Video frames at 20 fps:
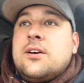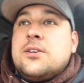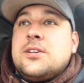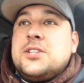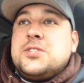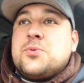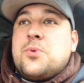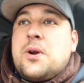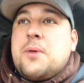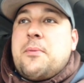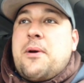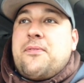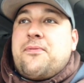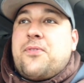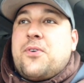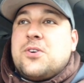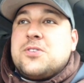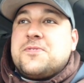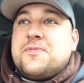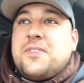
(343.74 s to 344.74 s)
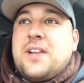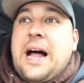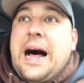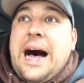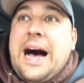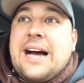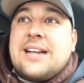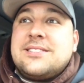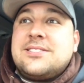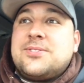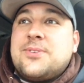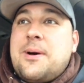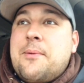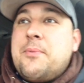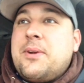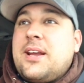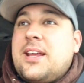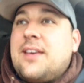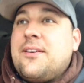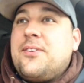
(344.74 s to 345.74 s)
these are one of my first vlogs, so I'm
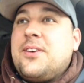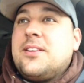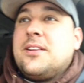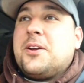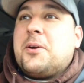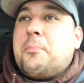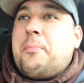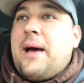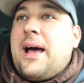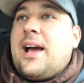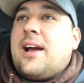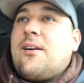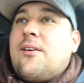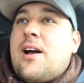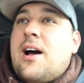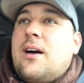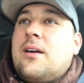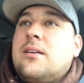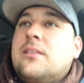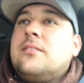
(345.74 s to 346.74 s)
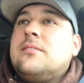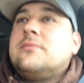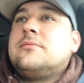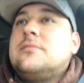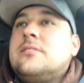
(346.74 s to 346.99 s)
going to give you a little background.